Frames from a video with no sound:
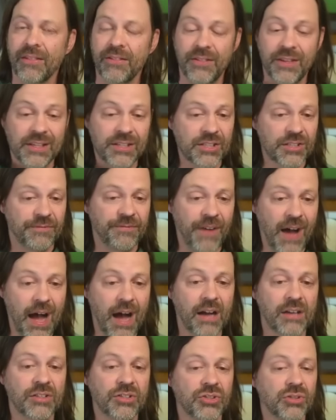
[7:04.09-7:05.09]
This
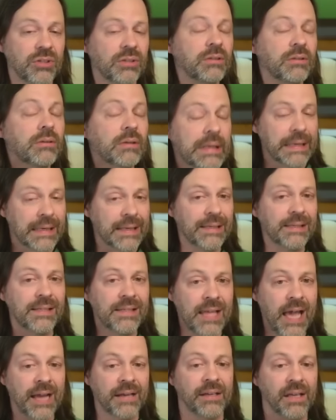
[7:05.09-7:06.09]
fox is
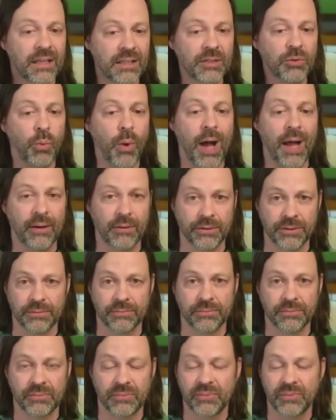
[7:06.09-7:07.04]
technically wild.